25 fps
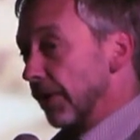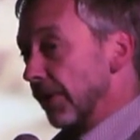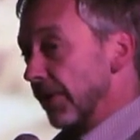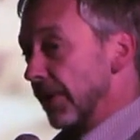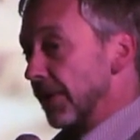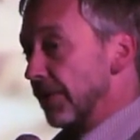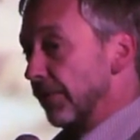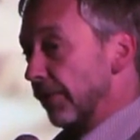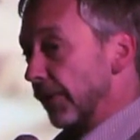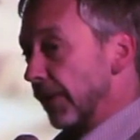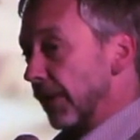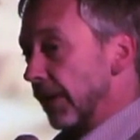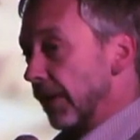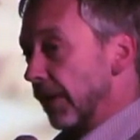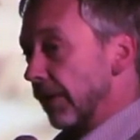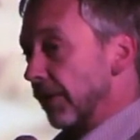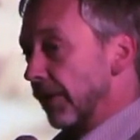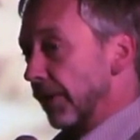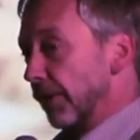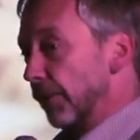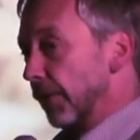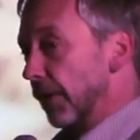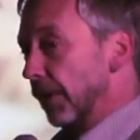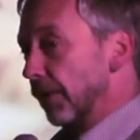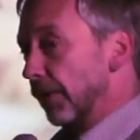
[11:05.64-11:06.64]
on this video
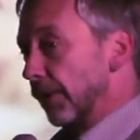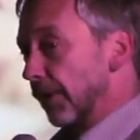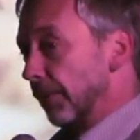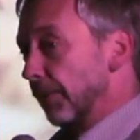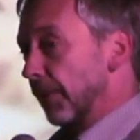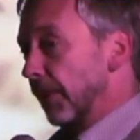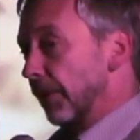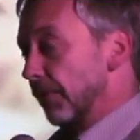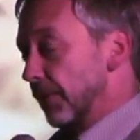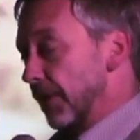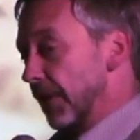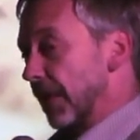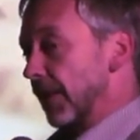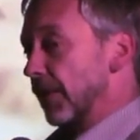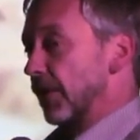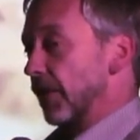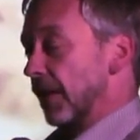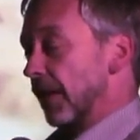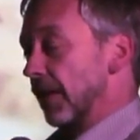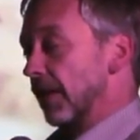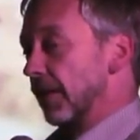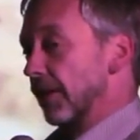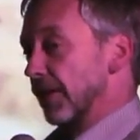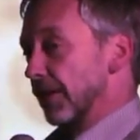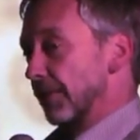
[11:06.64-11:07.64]
at the welcome, I was
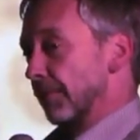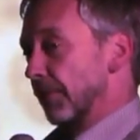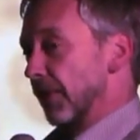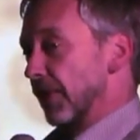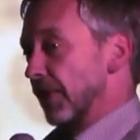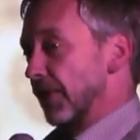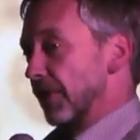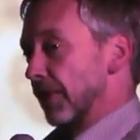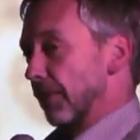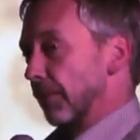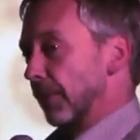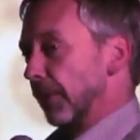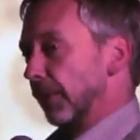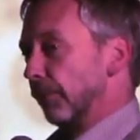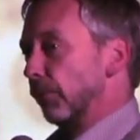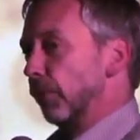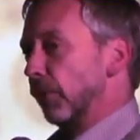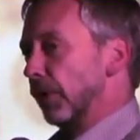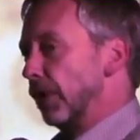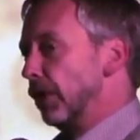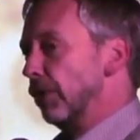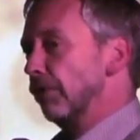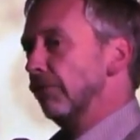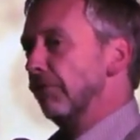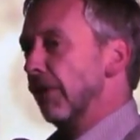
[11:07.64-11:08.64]
actually asked by someone,
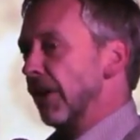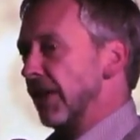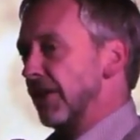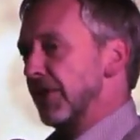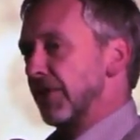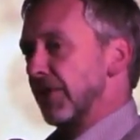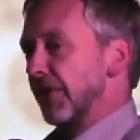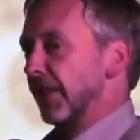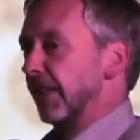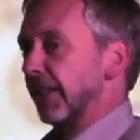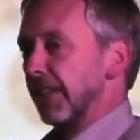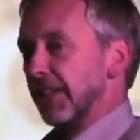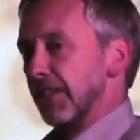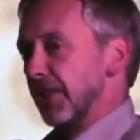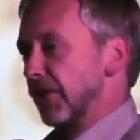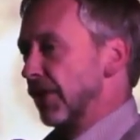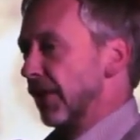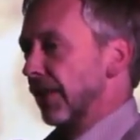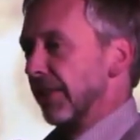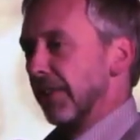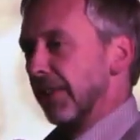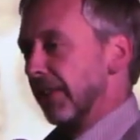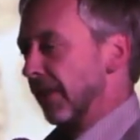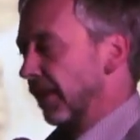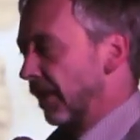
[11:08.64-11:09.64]
were you racing each
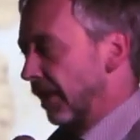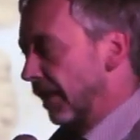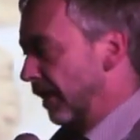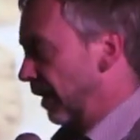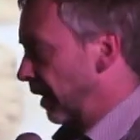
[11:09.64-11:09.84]
other?